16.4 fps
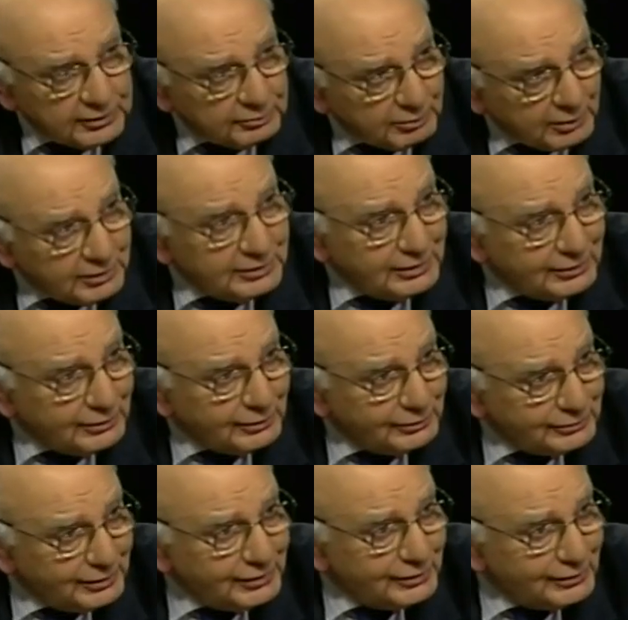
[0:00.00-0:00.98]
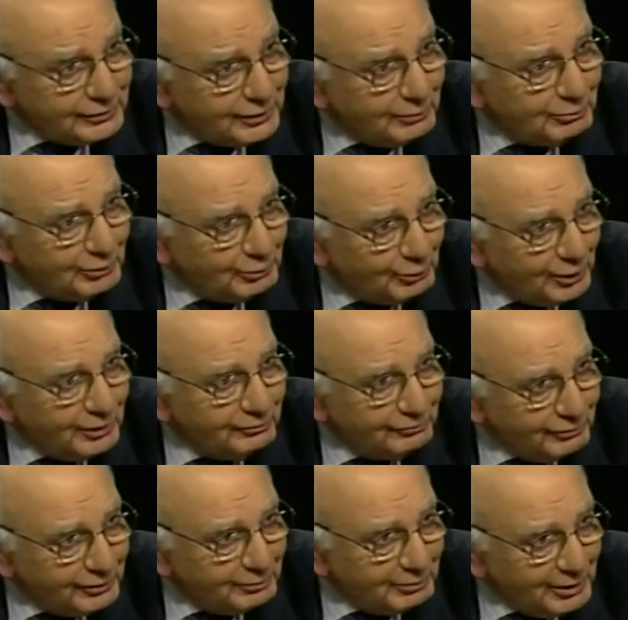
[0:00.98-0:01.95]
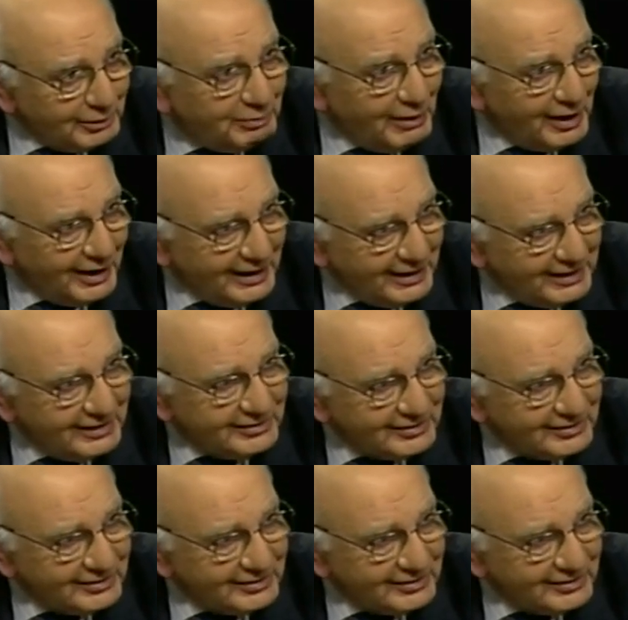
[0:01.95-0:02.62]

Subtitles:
that's what, you know, deal number one for the big banks,